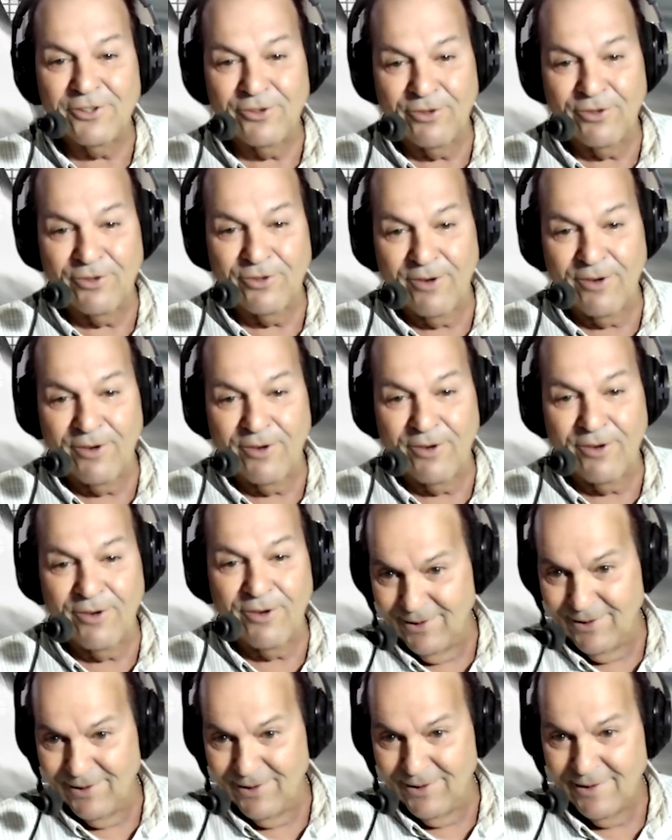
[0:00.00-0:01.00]
Trek
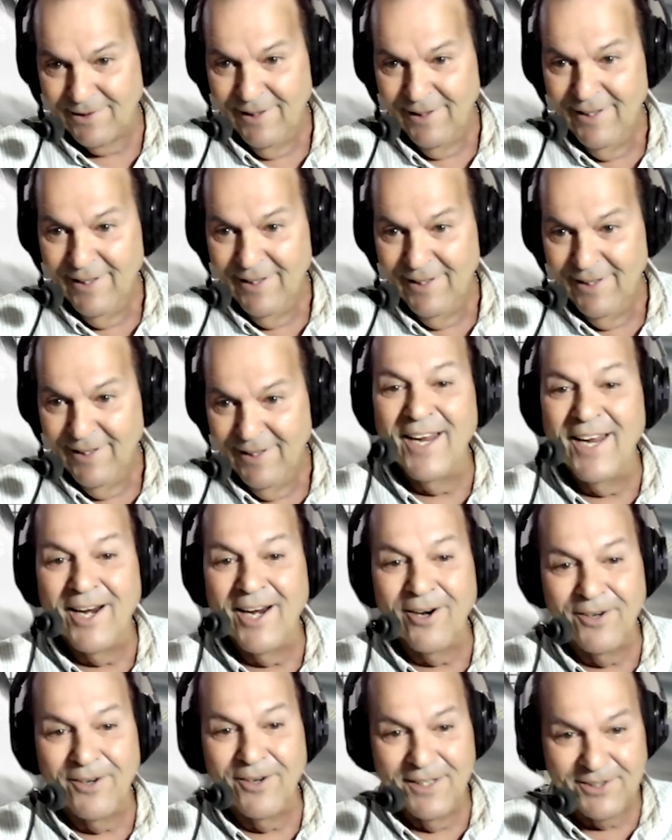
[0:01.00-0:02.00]
titles
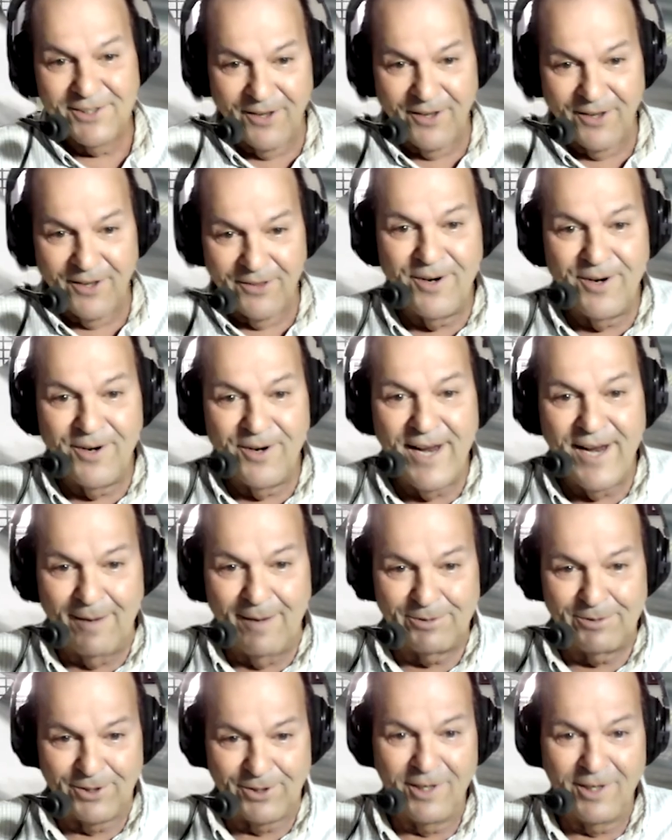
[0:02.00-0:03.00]
there in the Southern New
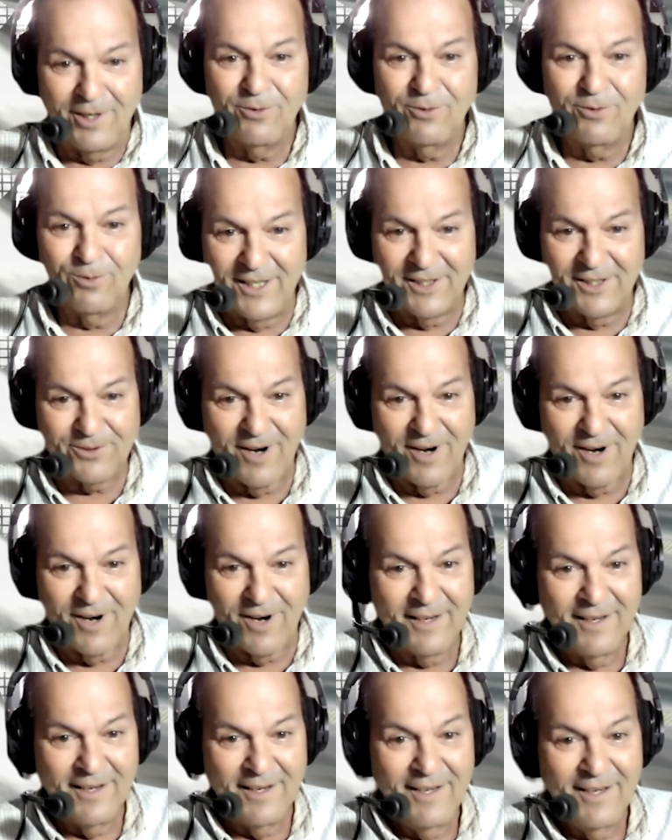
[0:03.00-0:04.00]
Hampshire
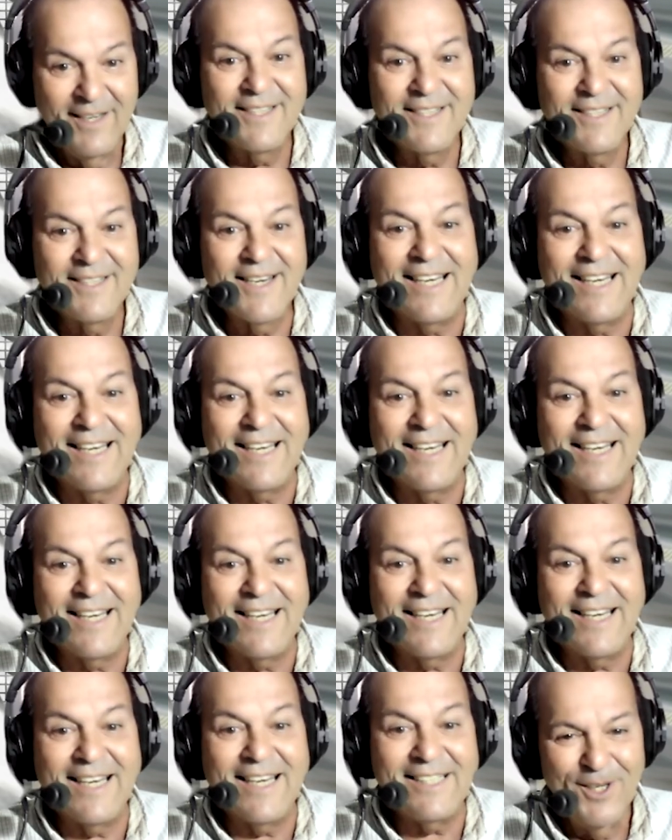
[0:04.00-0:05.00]
racetrack ties
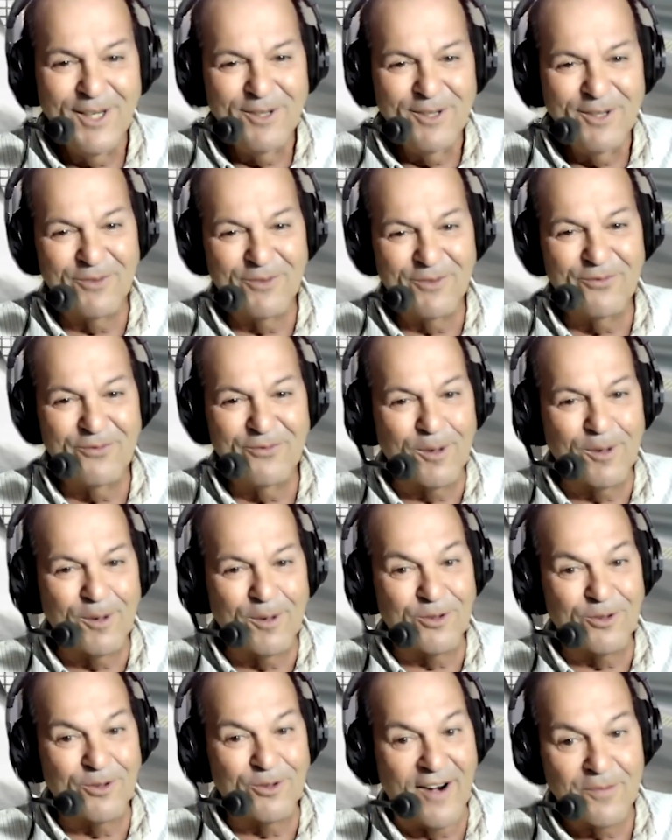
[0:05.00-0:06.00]
him with former
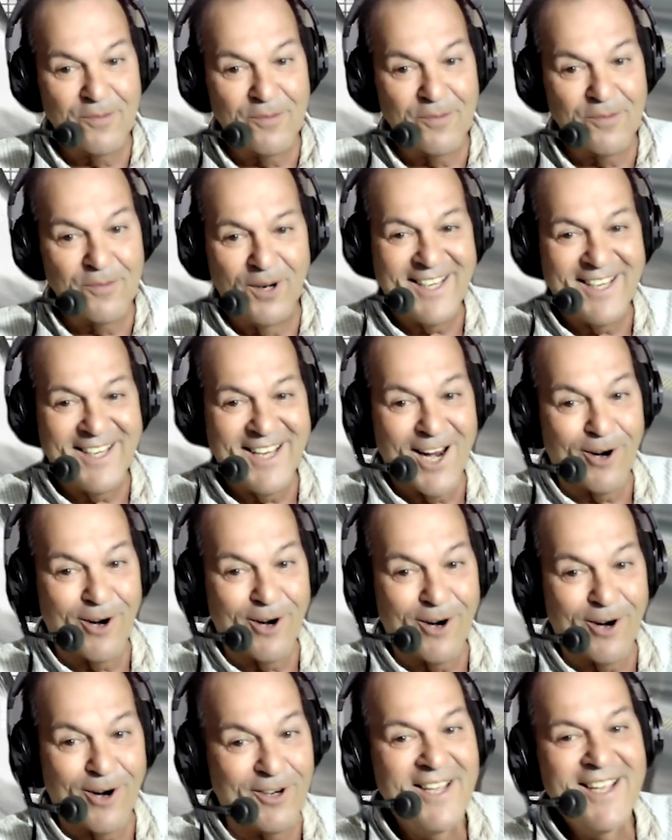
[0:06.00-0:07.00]
driver Punky
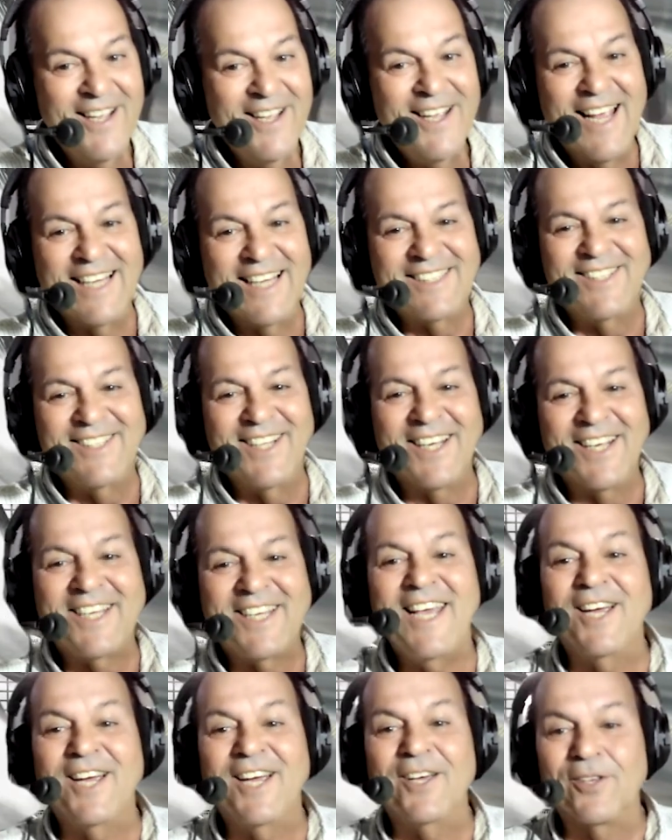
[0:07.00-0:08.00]
Karen as the
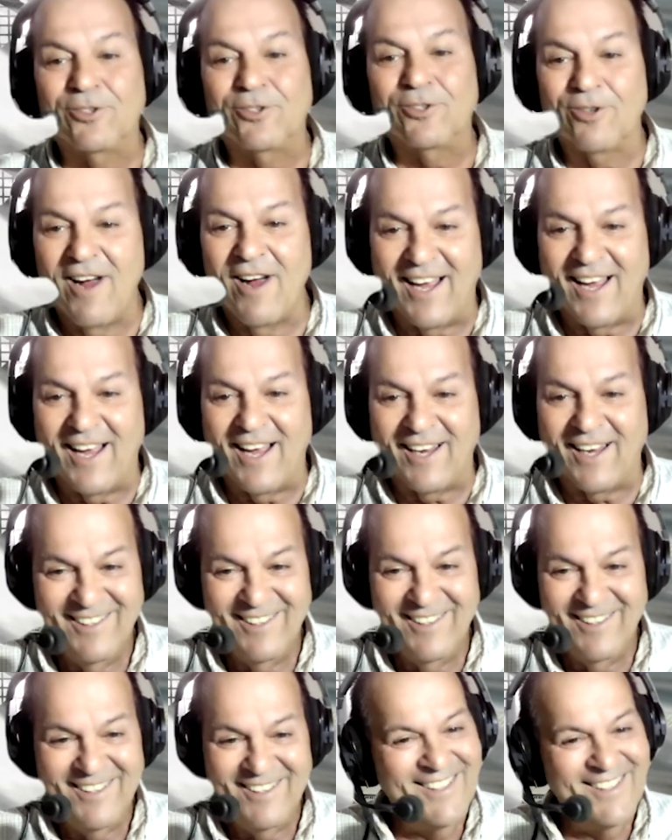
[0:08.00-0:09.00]
king of the track.
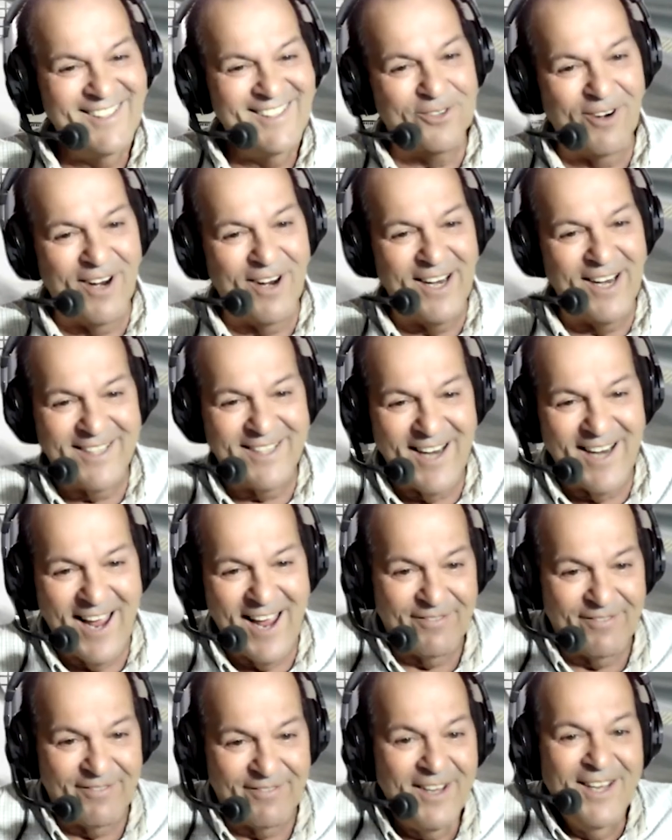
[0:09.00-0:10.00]
It's great to
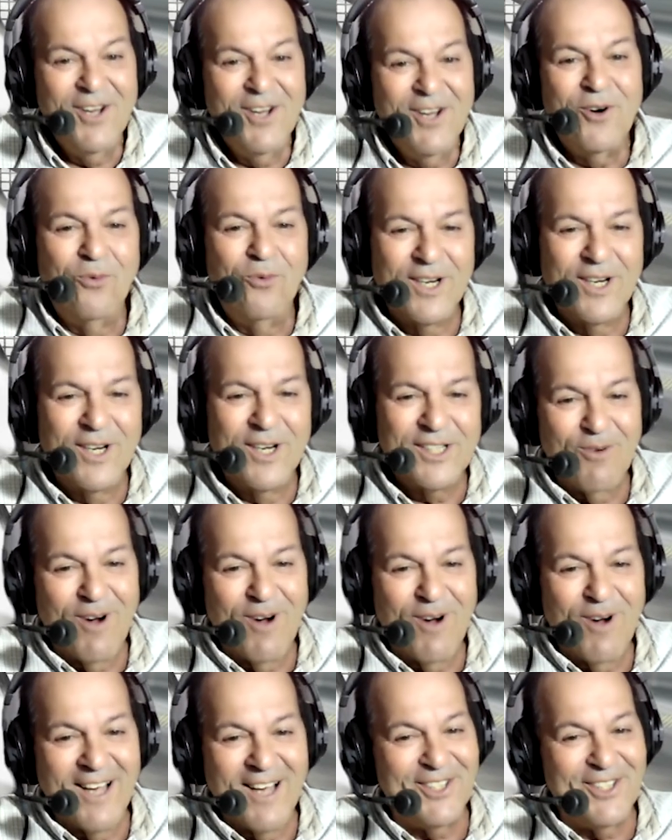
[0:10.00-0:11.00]
have West
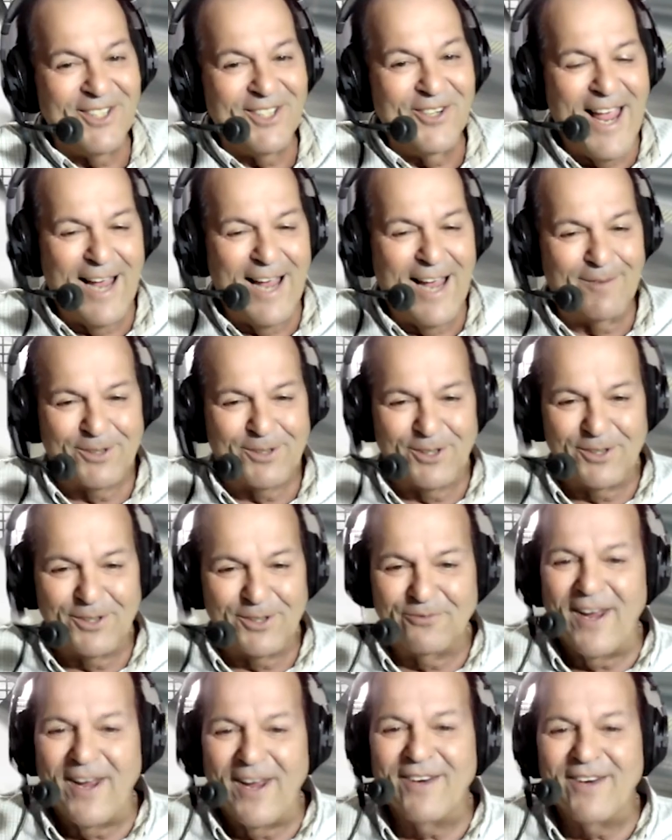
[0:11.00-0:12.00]
Swansea, New Hampshire's
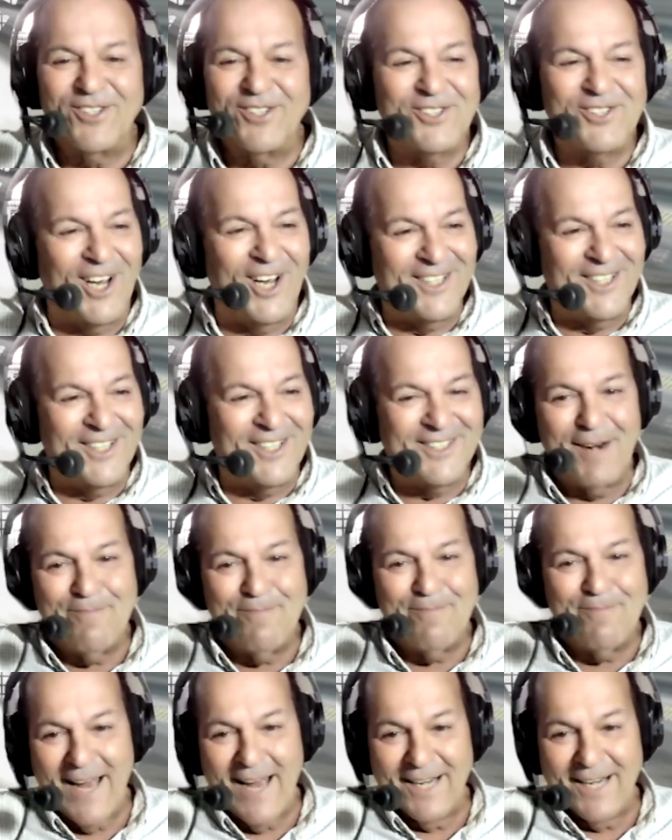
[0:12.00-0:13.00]
favorite son, Todd
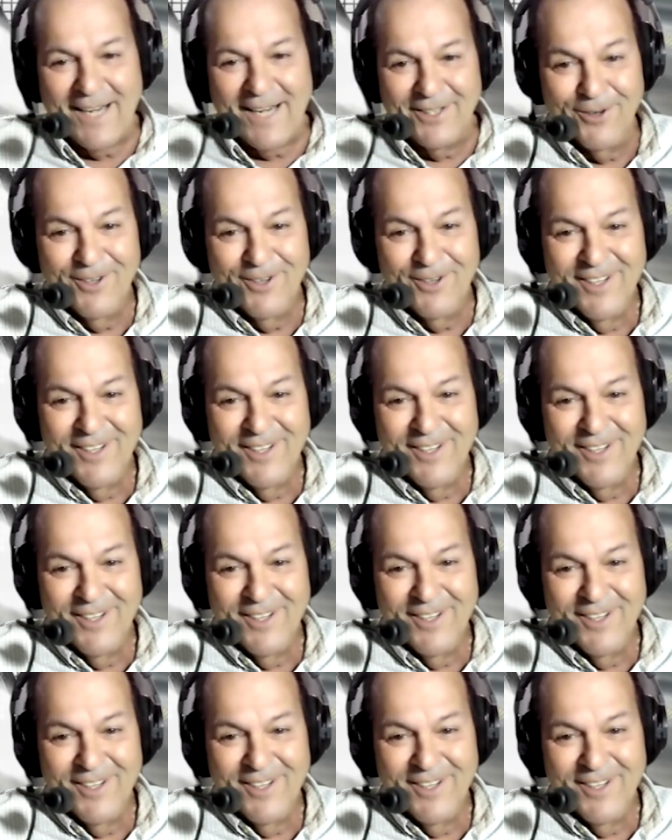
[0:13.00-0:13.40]
Patnode,